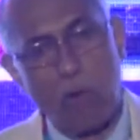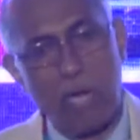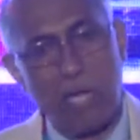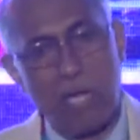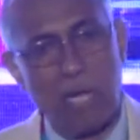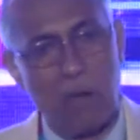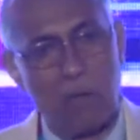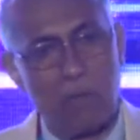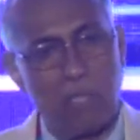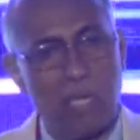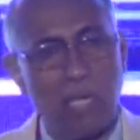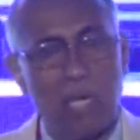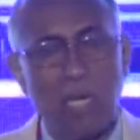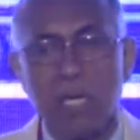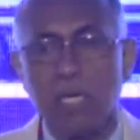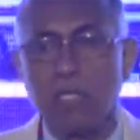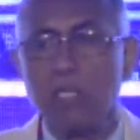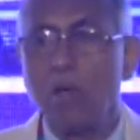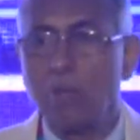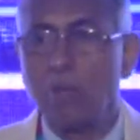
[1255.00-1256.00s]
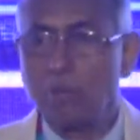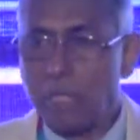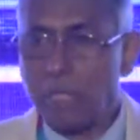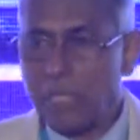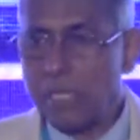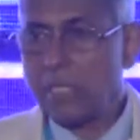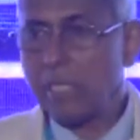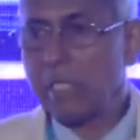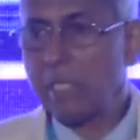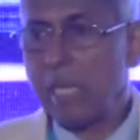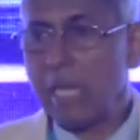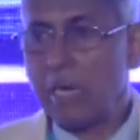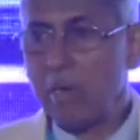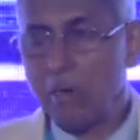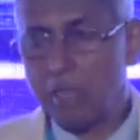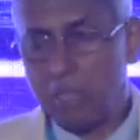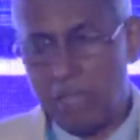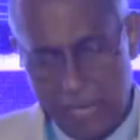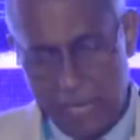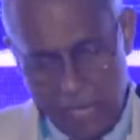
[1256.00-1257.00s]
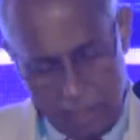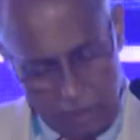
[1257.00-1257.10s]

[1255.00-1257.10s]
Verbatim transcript: out, the obstetrician cannot take the